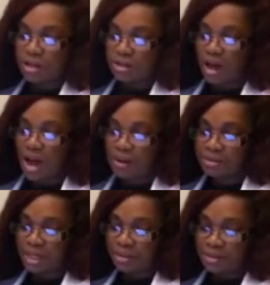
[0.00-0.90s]
The
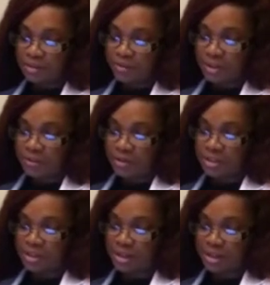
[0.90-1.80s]
objective of
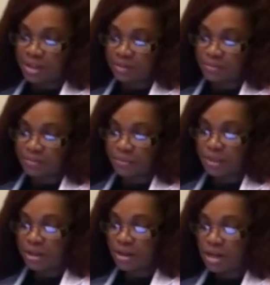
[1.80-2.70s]
this study:
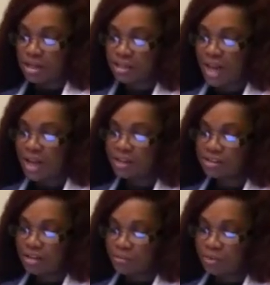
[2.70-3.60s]
statin
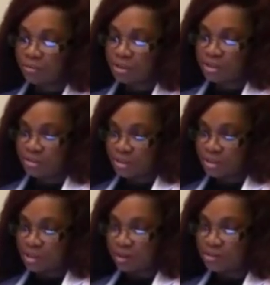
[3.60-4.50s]
therapy
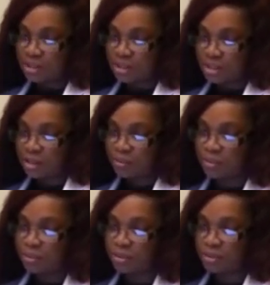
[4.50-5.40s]
reduces low-density
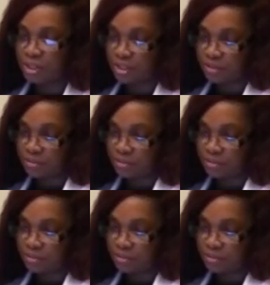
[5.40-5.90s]
lipoprotein